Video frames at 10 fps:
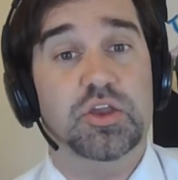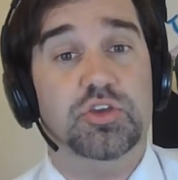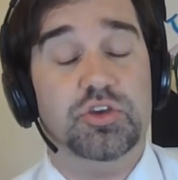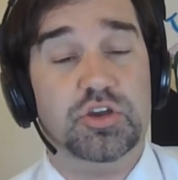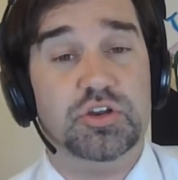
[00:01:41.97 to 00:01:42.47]

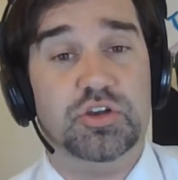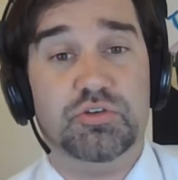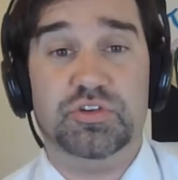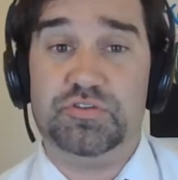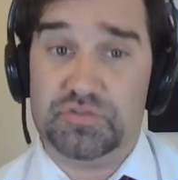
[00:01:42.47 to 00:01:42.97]
you're going to
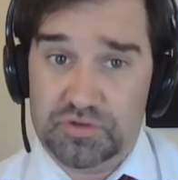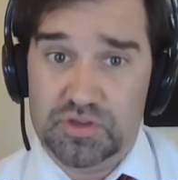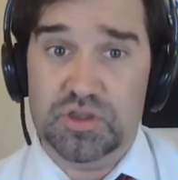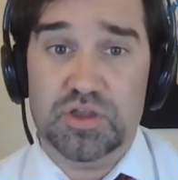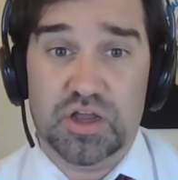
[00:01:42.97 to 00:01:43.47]
notice
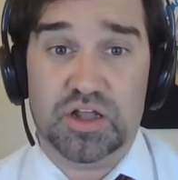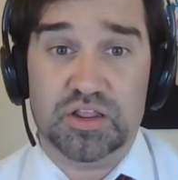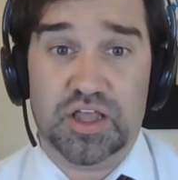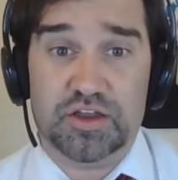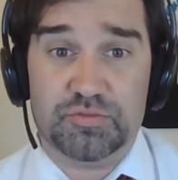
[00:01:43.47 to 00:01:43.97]
a
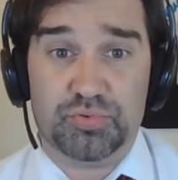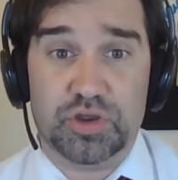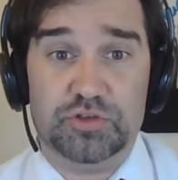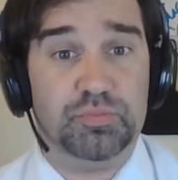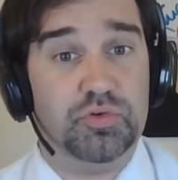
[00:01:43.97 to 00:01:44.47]
lot of
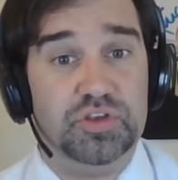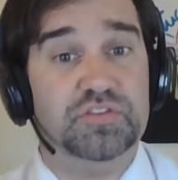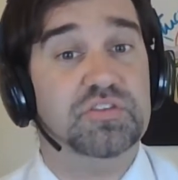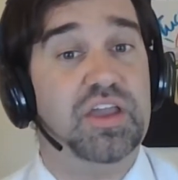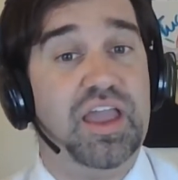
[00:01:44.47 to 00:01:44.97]
price
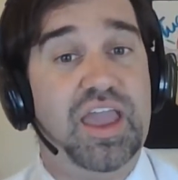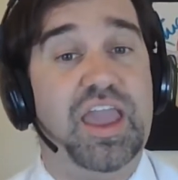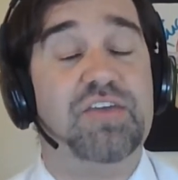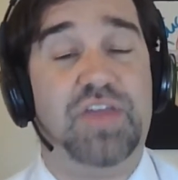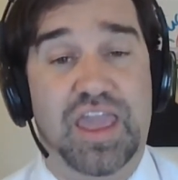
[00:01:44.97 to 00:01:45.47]
points
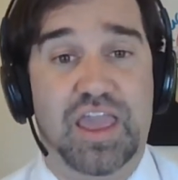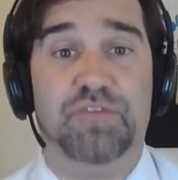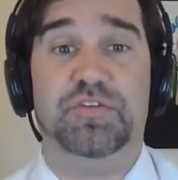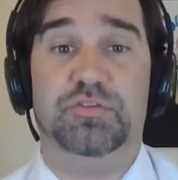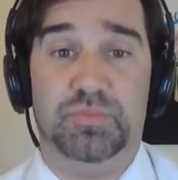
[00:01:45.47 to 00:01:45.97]
have
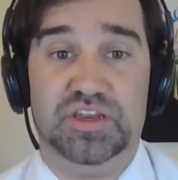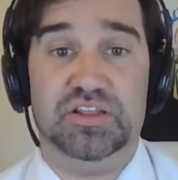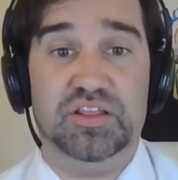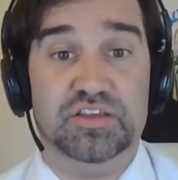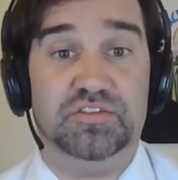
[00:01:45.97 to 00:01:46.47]
half as many
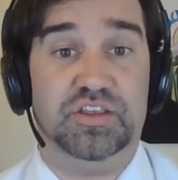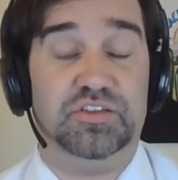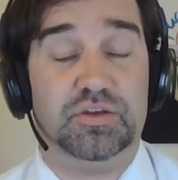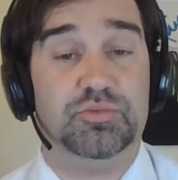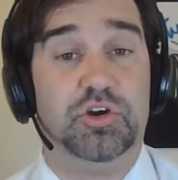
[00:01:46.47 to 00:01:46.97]

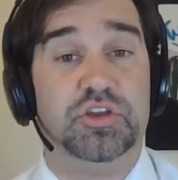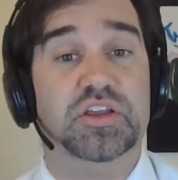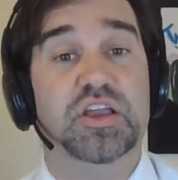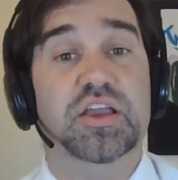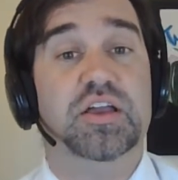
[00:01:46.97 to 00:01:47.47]
listings. I'm talking
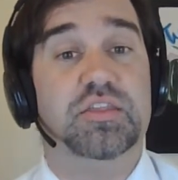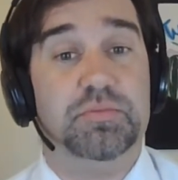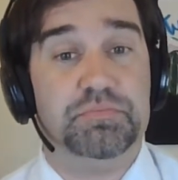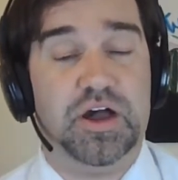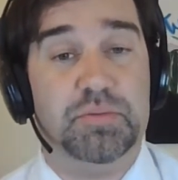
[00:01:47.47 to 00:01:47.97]
the
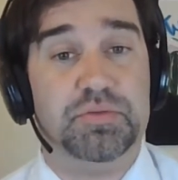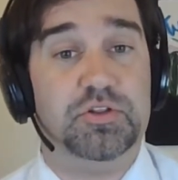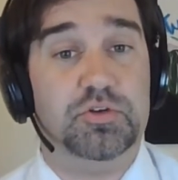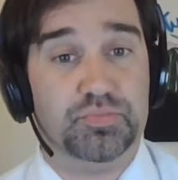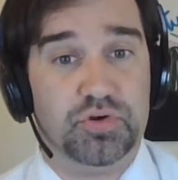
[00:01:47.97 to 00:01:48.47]

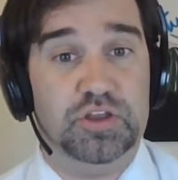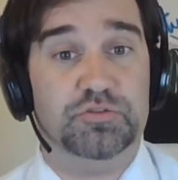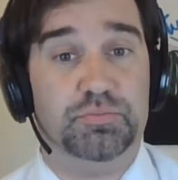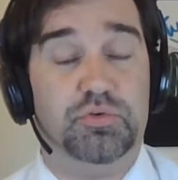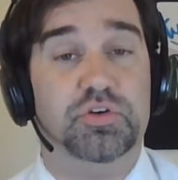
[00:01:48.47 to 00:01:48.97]
popular price
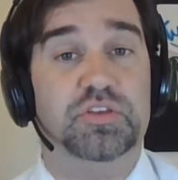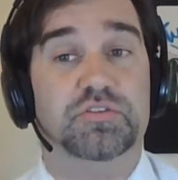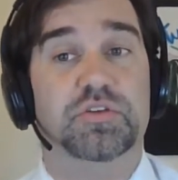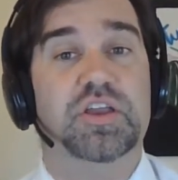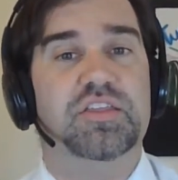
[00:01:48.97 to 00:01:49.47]

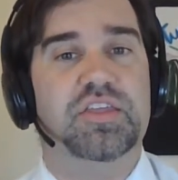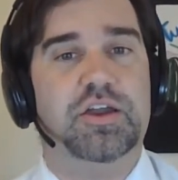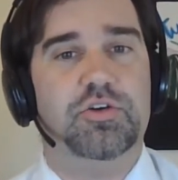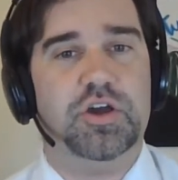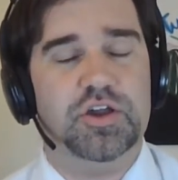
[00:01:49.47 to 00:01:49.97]
points that
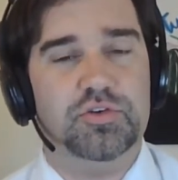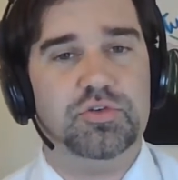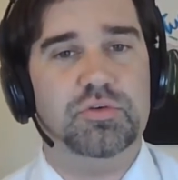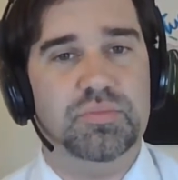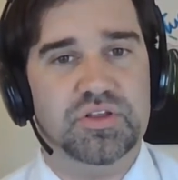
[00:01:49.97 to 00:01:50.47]
are under
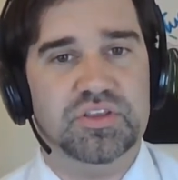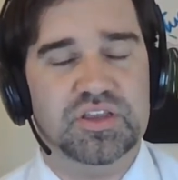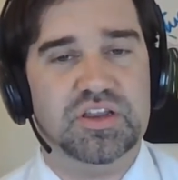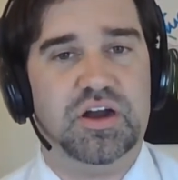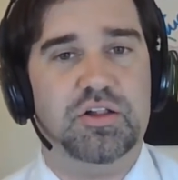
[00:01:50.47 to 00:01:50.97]
a
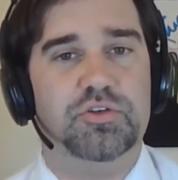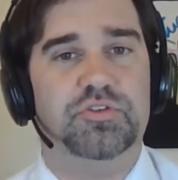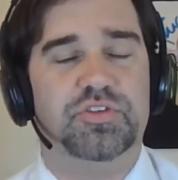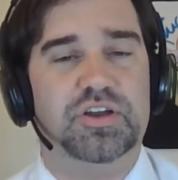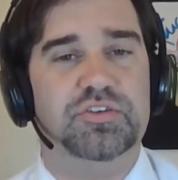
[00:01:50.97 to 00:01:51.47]
million
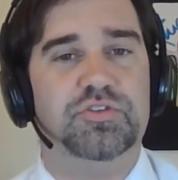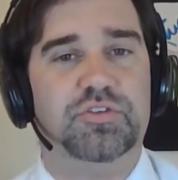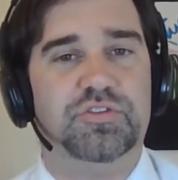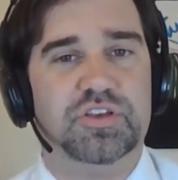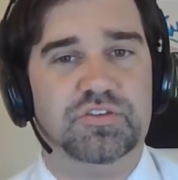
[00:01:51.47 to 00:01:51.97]
dollars, under
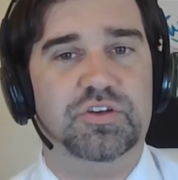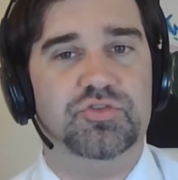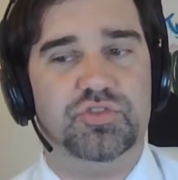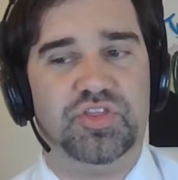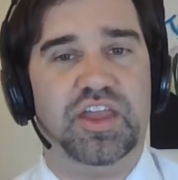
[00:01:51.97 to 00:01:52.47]

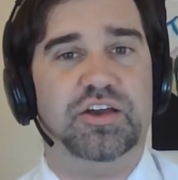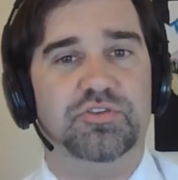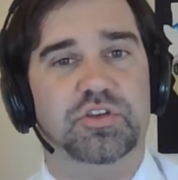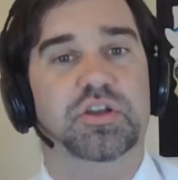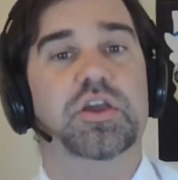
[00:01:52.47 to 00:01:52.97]

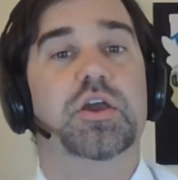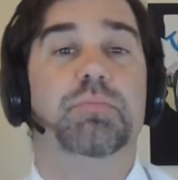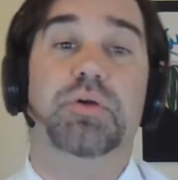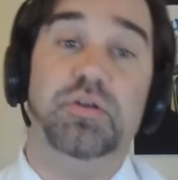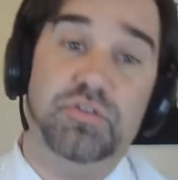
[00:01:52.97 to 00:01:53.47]
600,000,
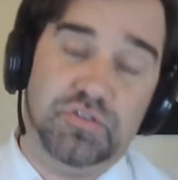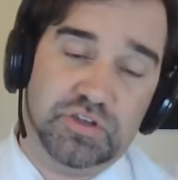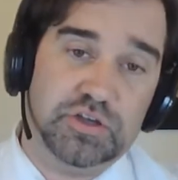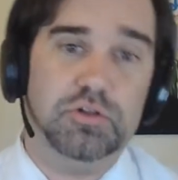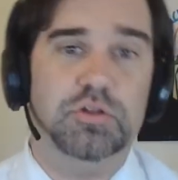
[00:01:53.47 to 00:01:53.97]
but
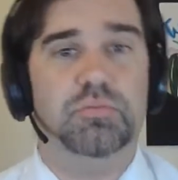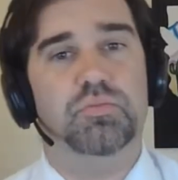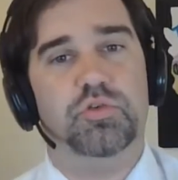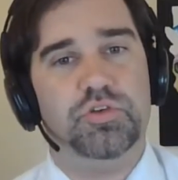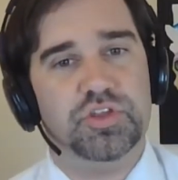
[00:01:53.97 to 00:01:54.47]
still
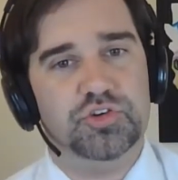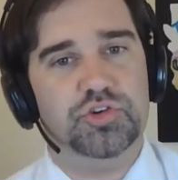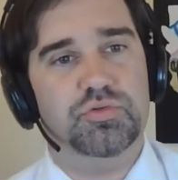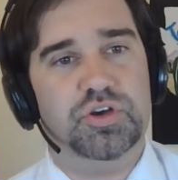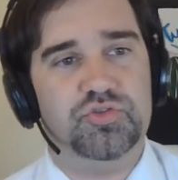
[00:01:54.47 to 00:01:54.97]
more than
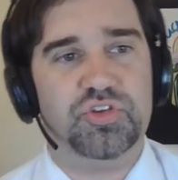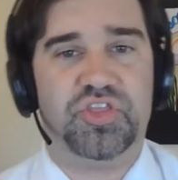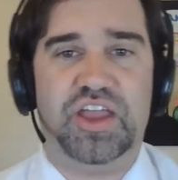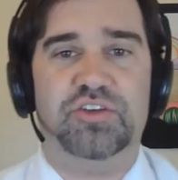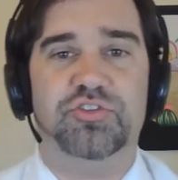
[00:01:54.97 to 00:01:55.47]

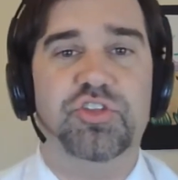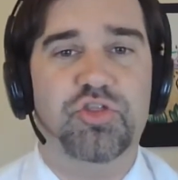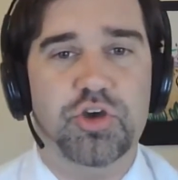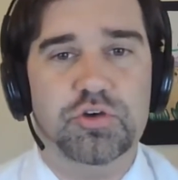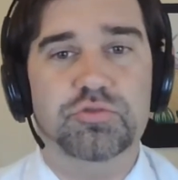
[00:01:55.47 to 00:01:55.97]
200,000.
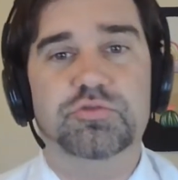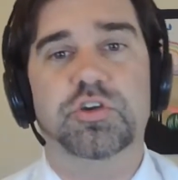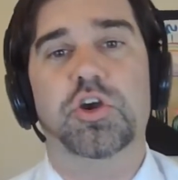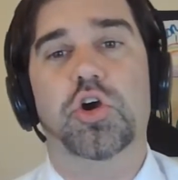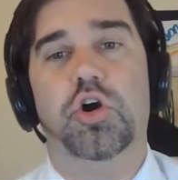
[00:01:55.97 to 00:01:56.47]
Those
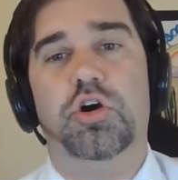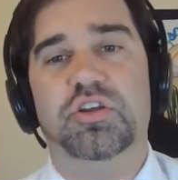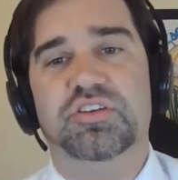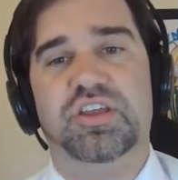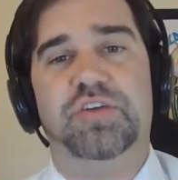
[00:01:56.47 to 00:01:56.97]
are
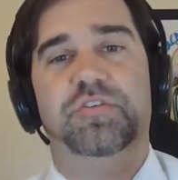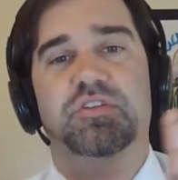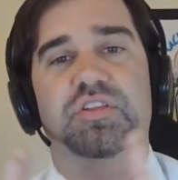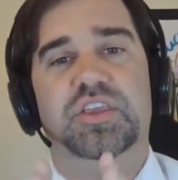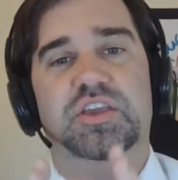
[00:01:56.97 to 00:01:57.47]

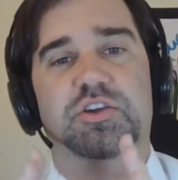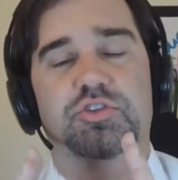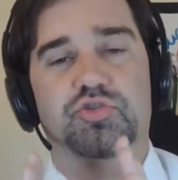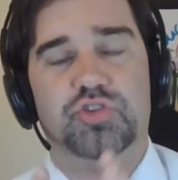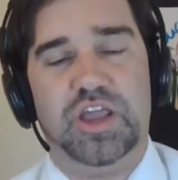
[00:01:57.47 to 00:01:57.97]
definitely
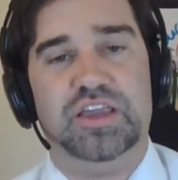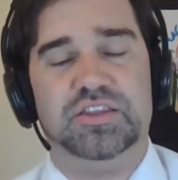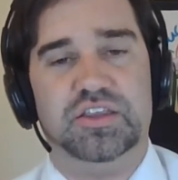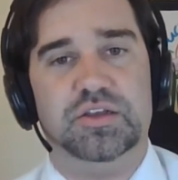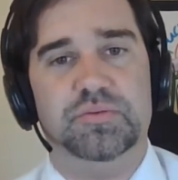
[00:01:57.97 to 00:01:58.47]

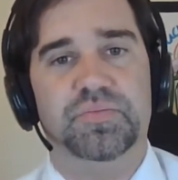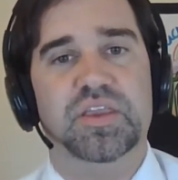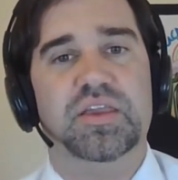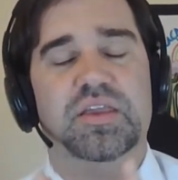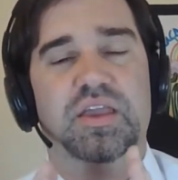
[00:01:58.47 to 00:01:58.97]
contracting.
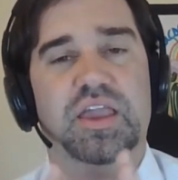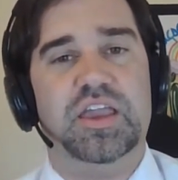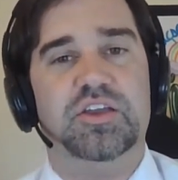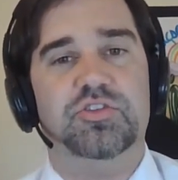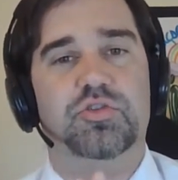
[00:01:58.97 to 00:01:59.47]

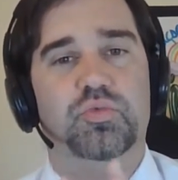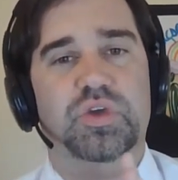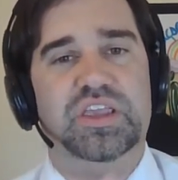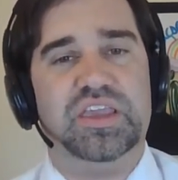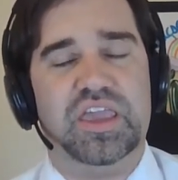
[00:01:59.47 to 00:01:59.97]
And
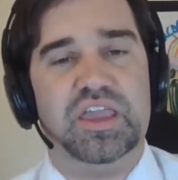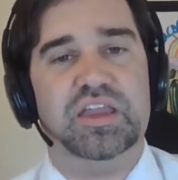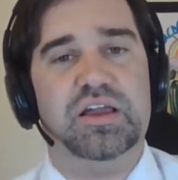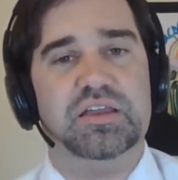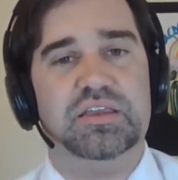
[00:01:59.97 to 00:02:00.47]
we
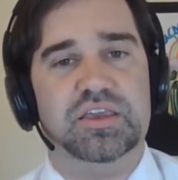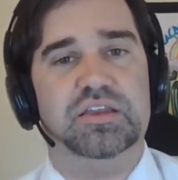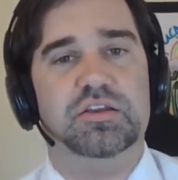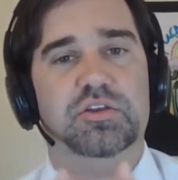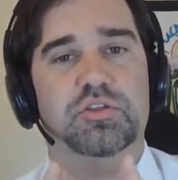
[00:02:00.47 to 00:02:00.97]
cannot
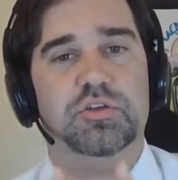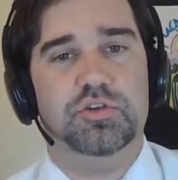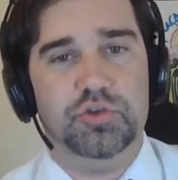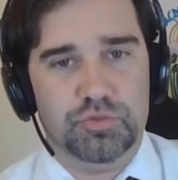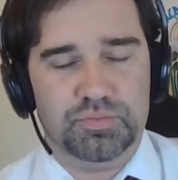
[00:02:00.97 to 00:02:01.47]
get the
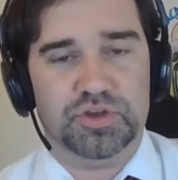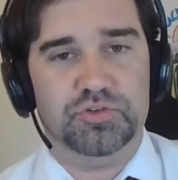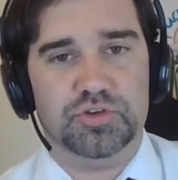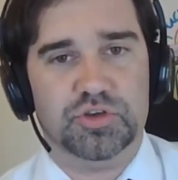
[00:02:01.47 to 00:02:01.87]
new built